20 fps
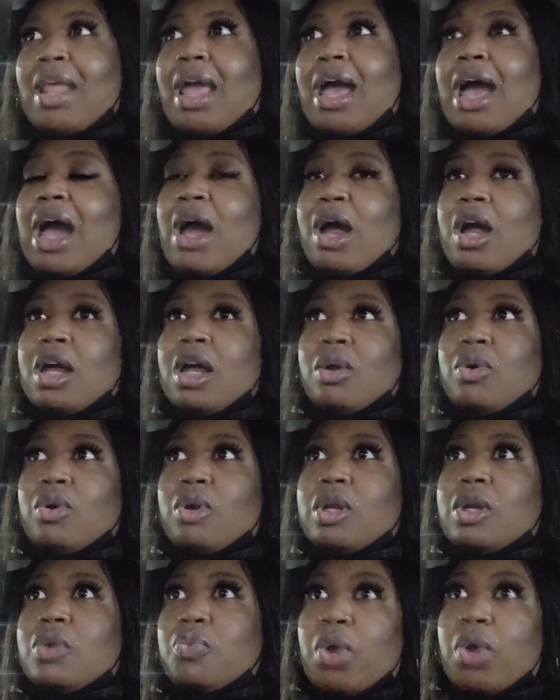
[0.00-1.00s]
I
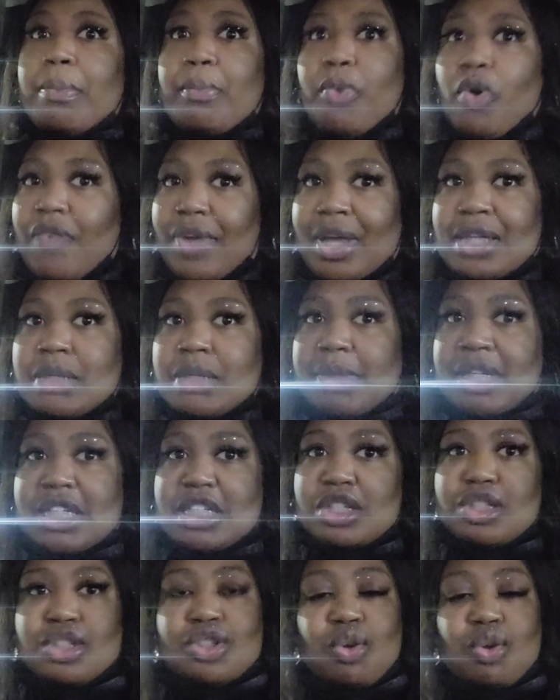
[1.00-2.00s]
remove it because I'm like, this
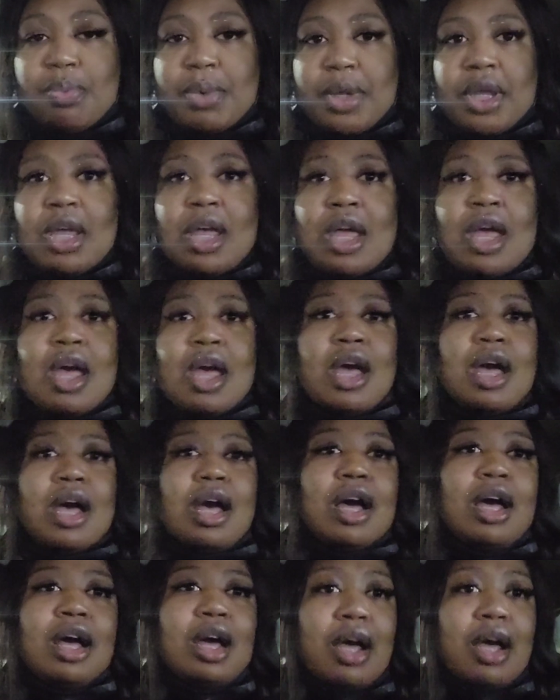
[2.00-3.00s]
is stupid.
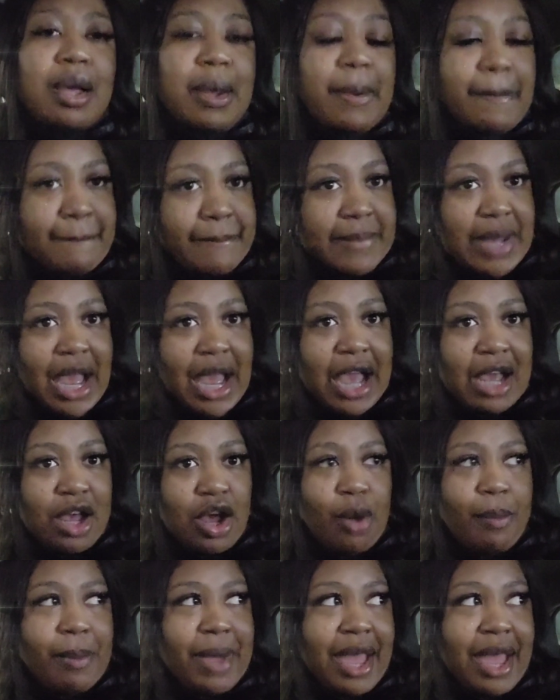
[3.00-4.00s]
I
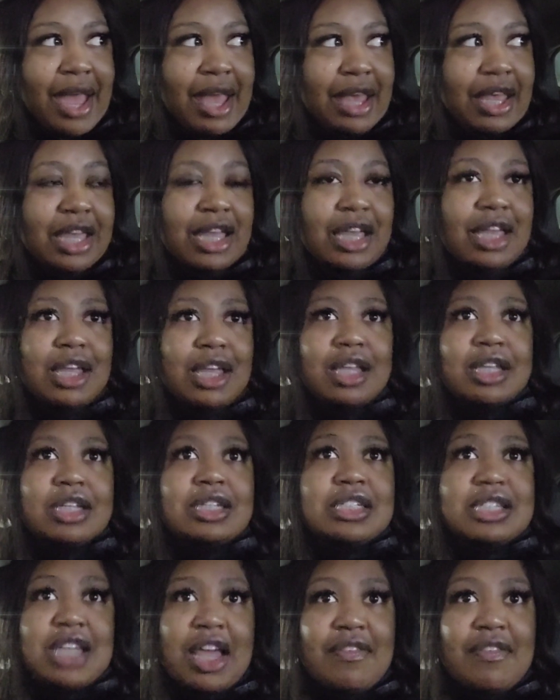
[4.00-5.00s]
go back,
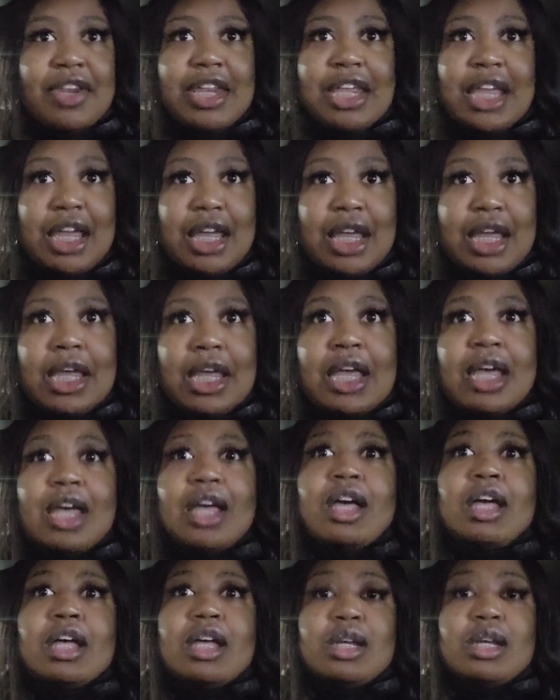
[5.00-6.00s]
save it again,
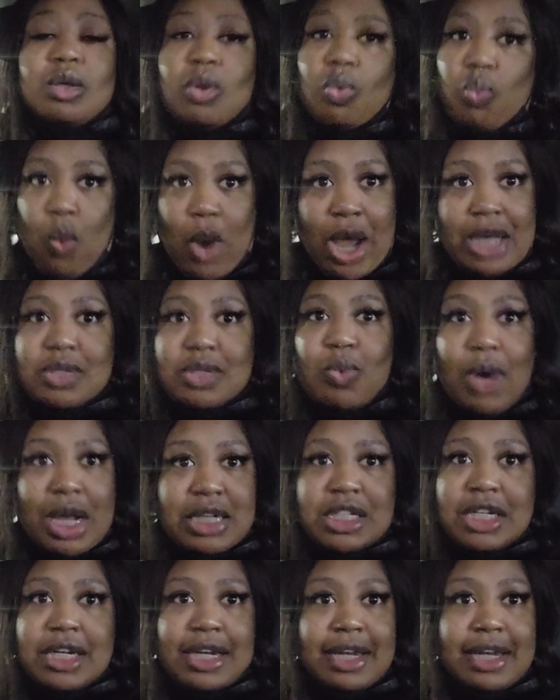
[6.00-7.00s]

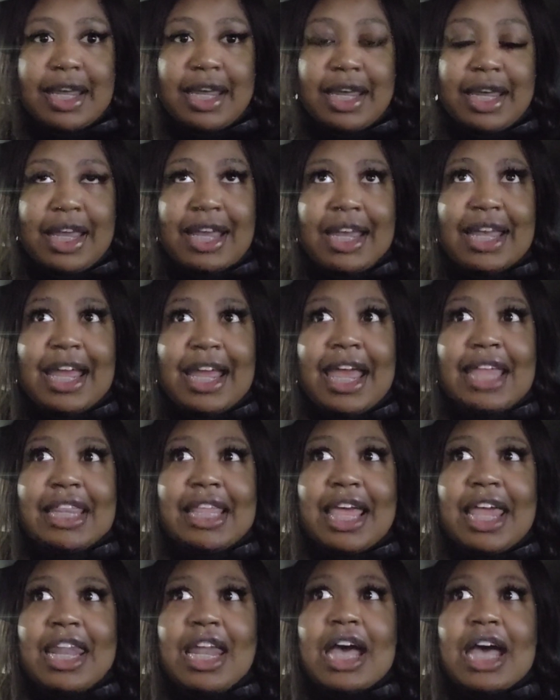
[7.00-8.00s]
watching it again, and
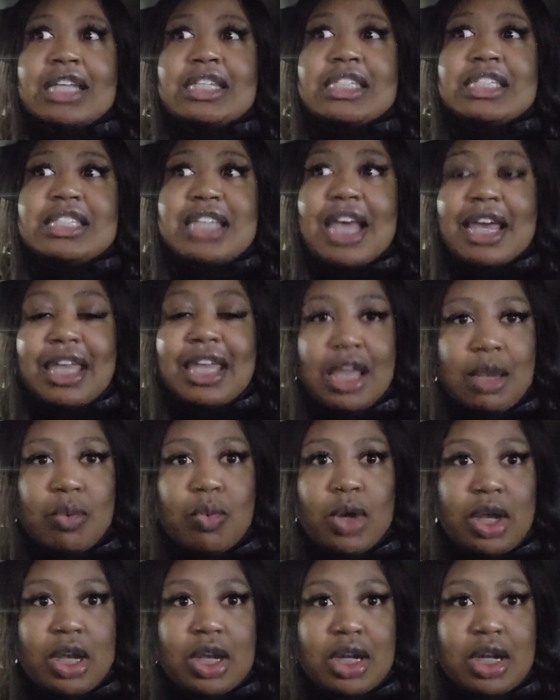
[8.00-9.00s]
then a second
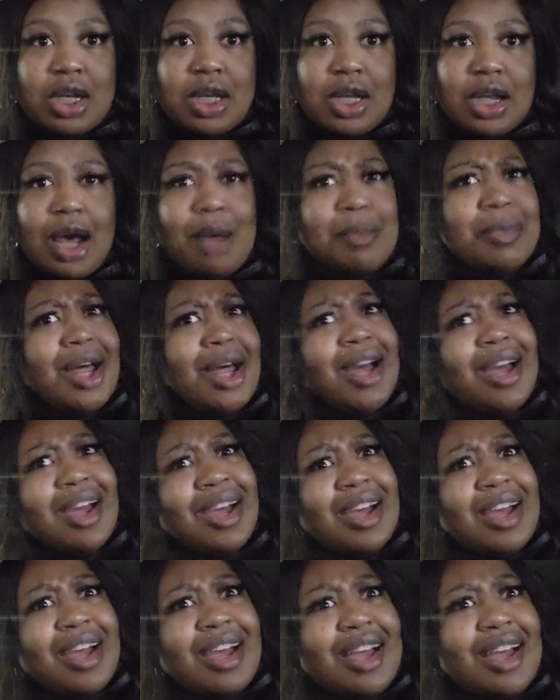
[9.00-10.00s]
one. I'm
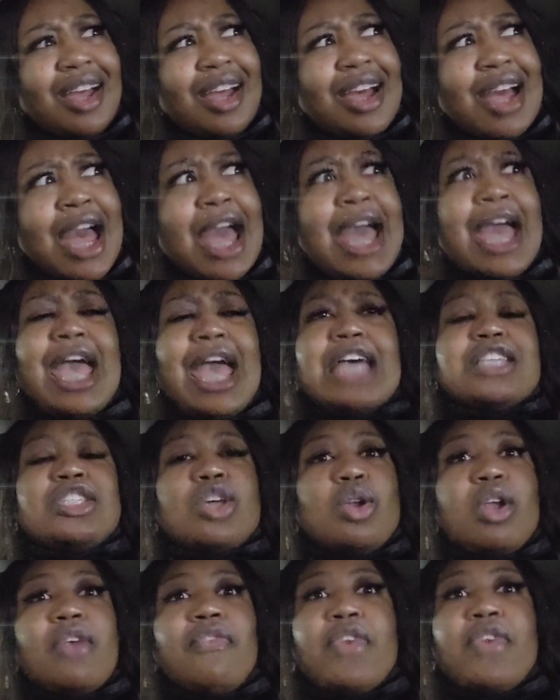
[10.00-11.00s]
like, it's
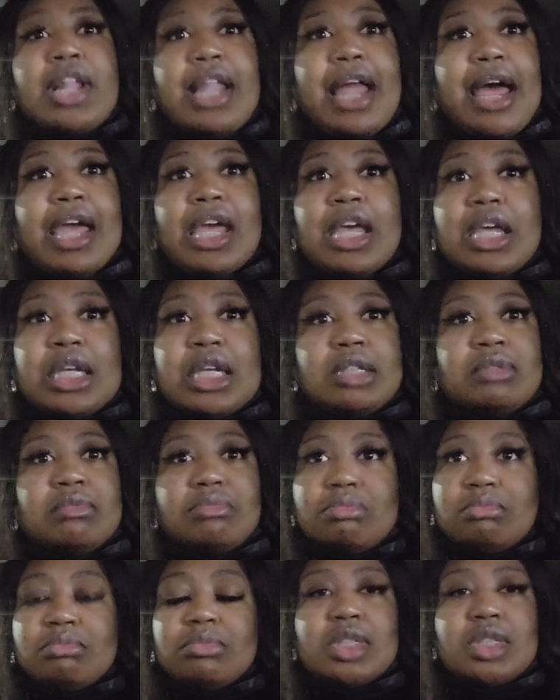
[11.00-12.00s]
on it for like
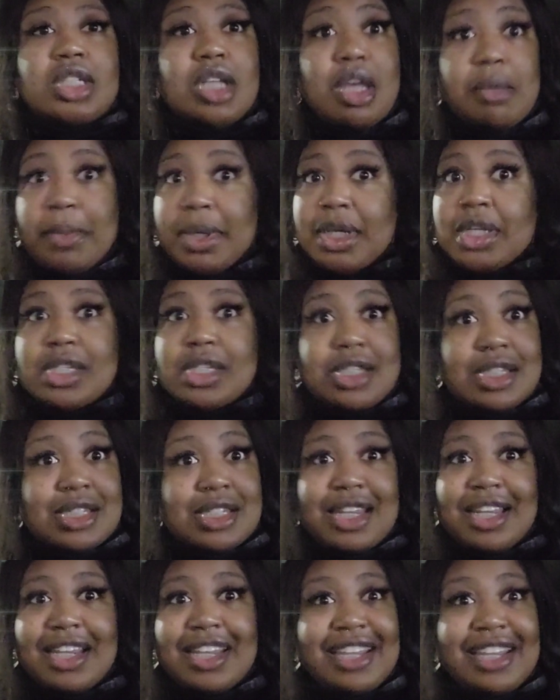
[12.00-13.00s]
10 minutes.
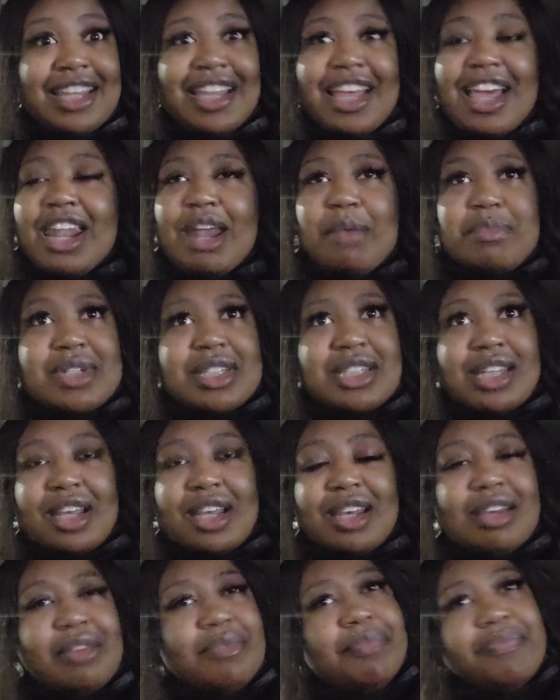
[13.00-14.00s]
And I'm just
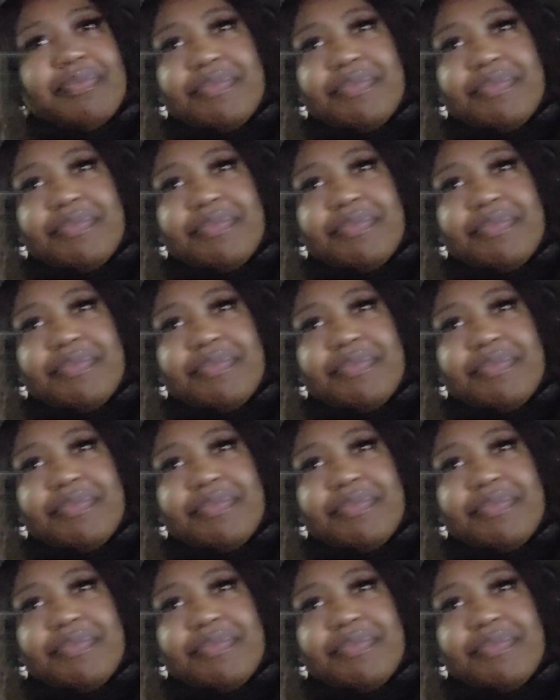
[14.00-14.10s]
like,